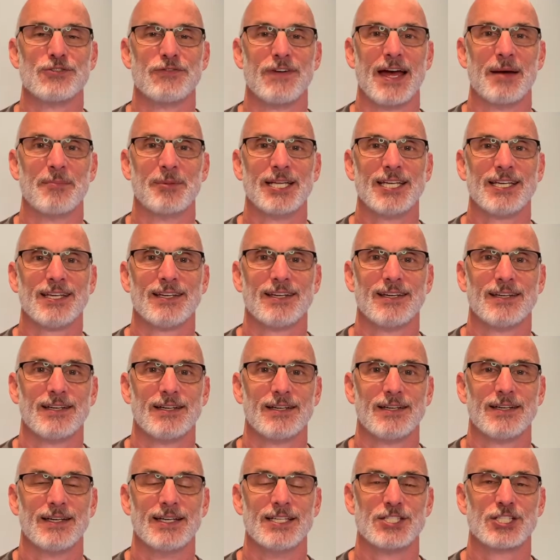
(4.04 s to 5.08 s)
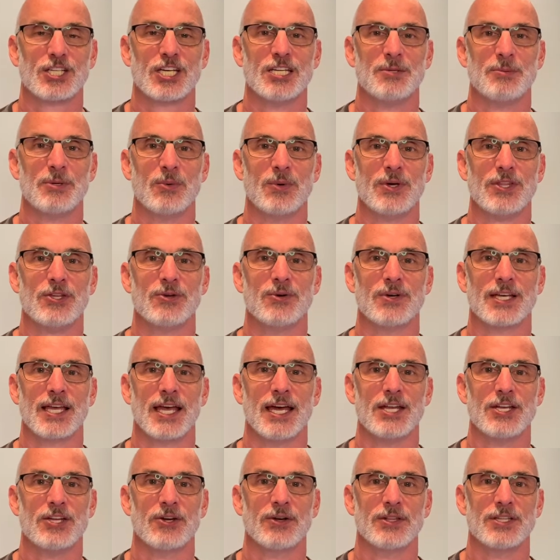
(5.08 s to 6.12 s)
family. It's good to be with you
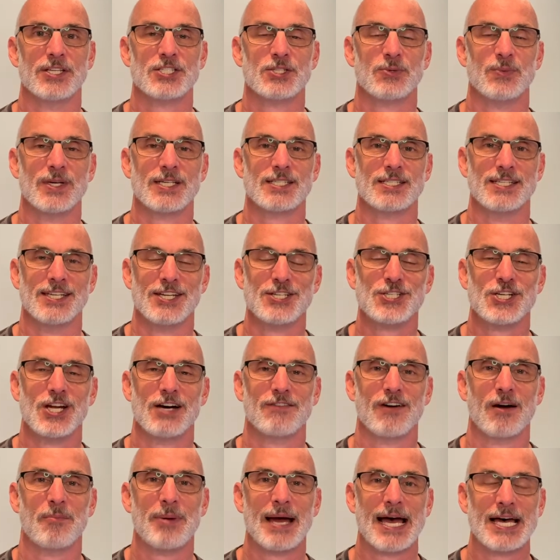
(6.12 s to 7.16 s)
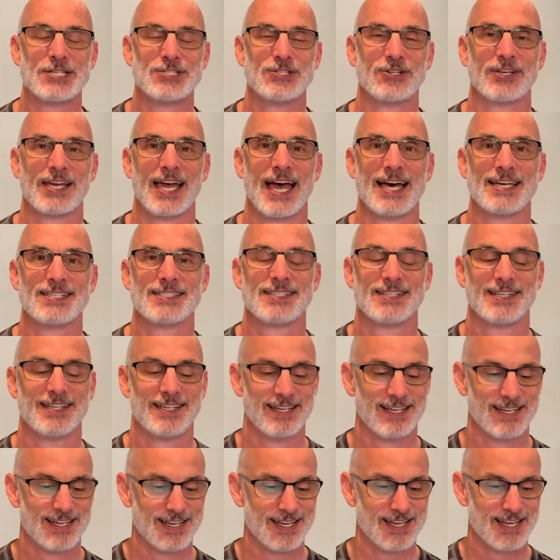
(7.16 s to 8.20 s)
again during this week's edition of our PastorCast.
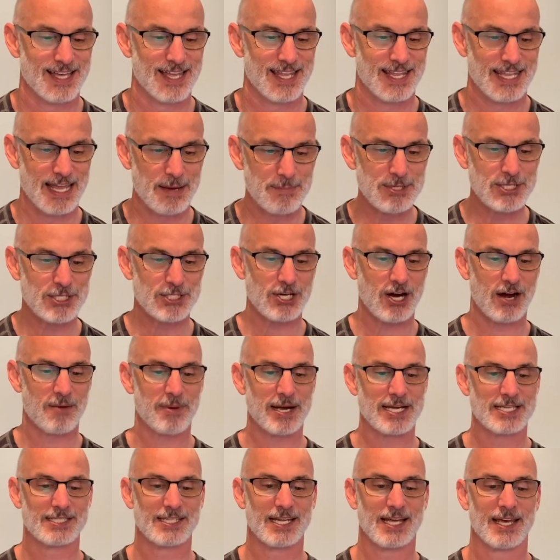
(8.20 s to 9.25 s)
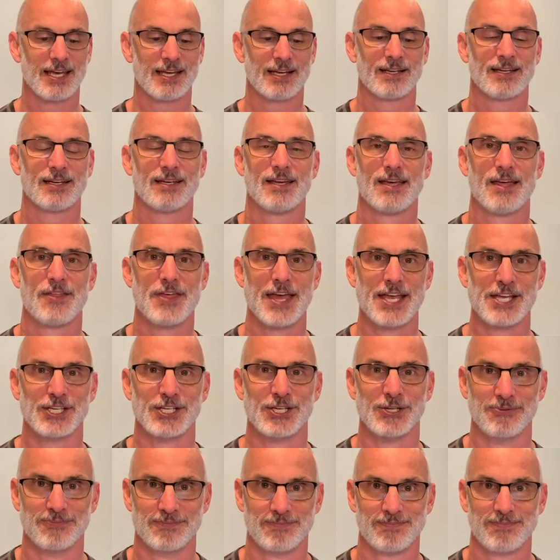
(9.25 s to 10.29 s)
Let me start by saying thank
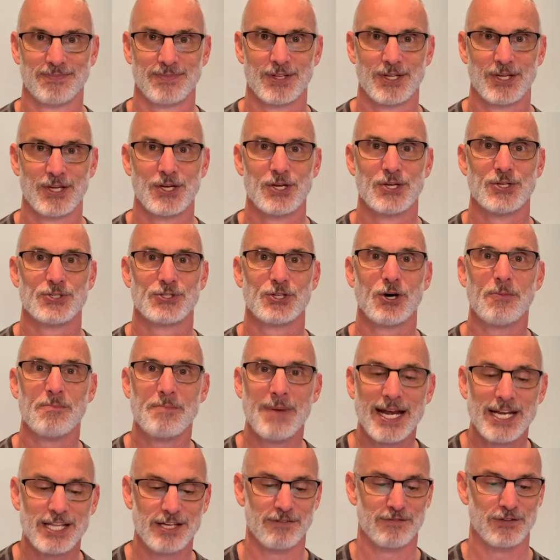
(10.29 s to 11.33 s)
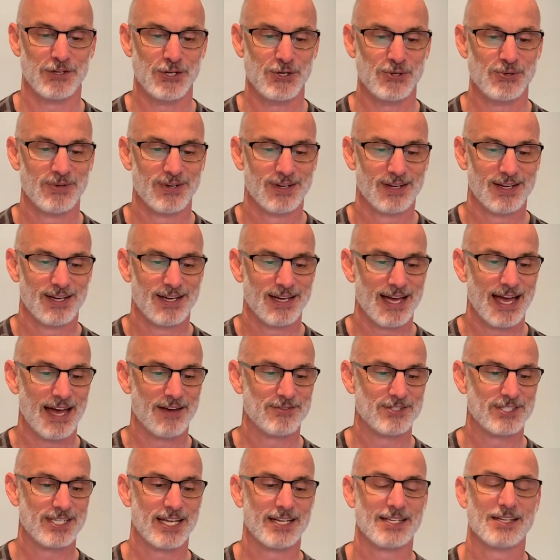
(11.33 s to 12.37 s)
you. So many of you have
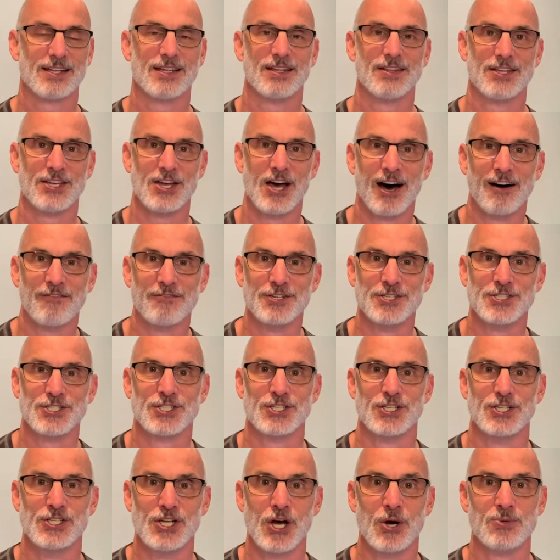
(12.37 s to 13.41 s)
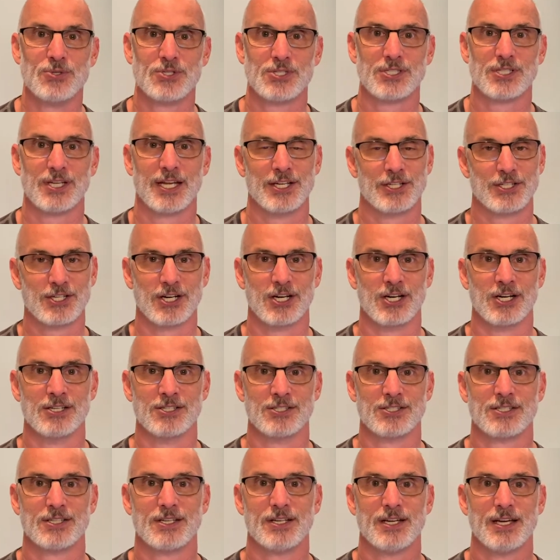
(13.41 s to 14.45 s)
sent the office notes and
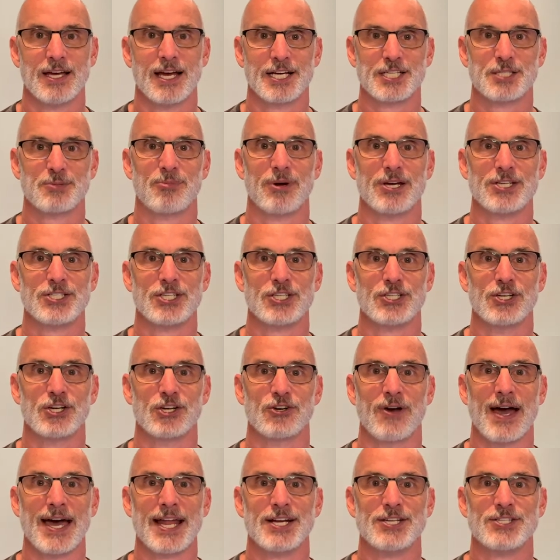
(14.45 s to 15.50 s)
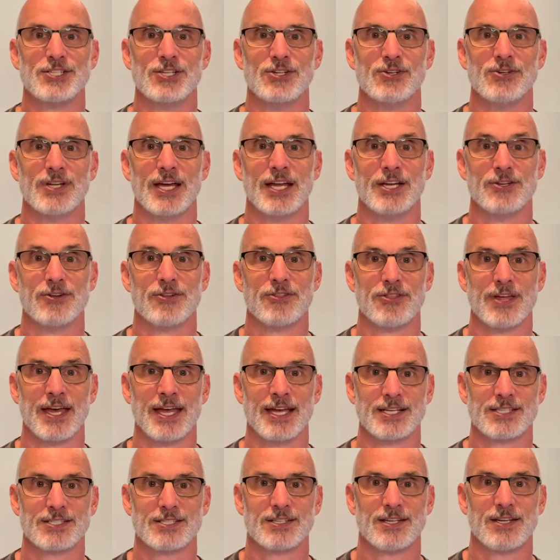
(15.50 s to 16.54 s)
cards expressing your gratitude and your
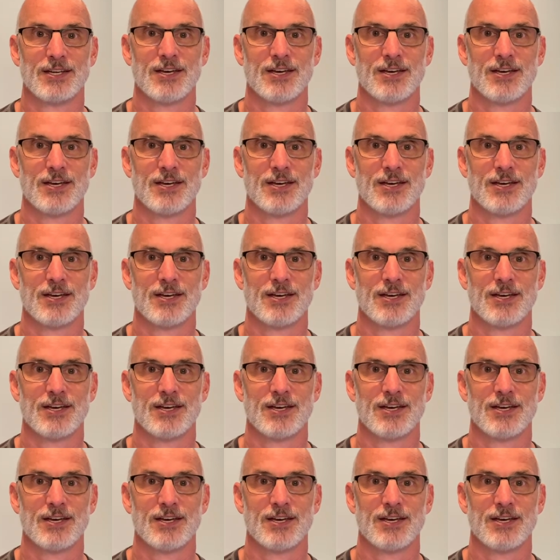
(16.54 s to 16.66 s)
thanks